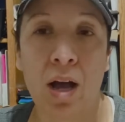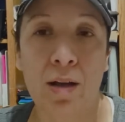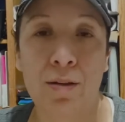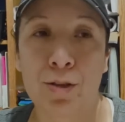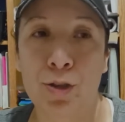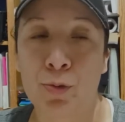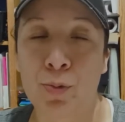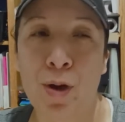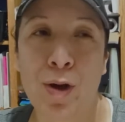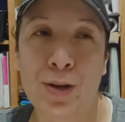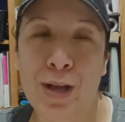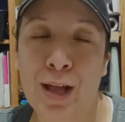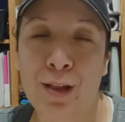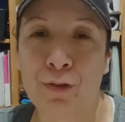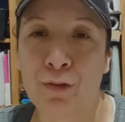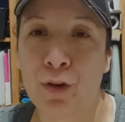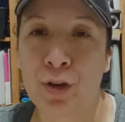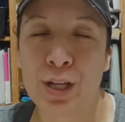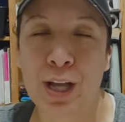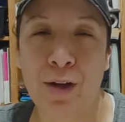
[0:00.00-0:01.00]
Throughout
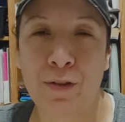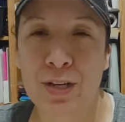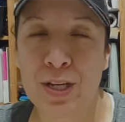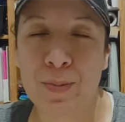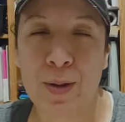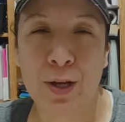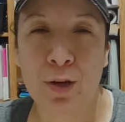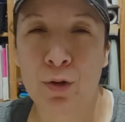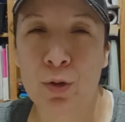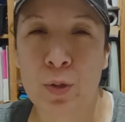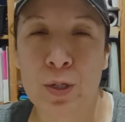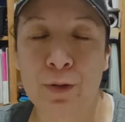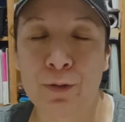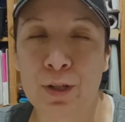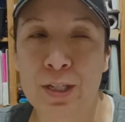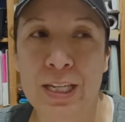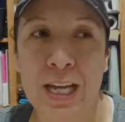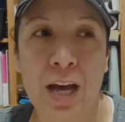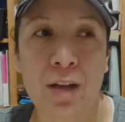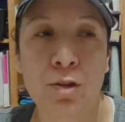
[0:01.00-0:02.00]
California, every time I go to a
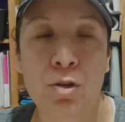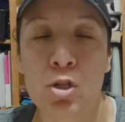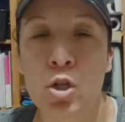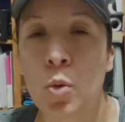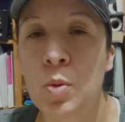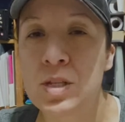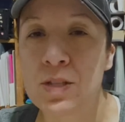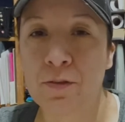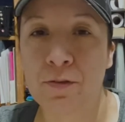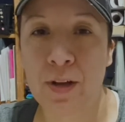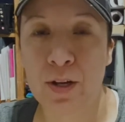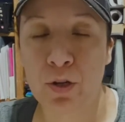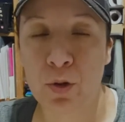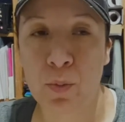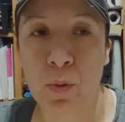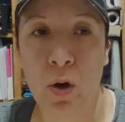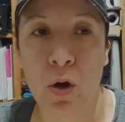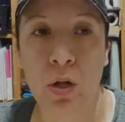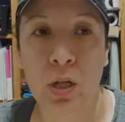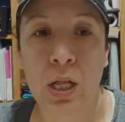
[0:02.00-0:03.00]
different town, there's always a vendor
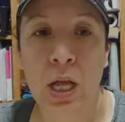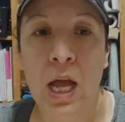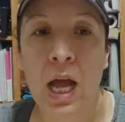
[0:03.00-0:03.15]
mall.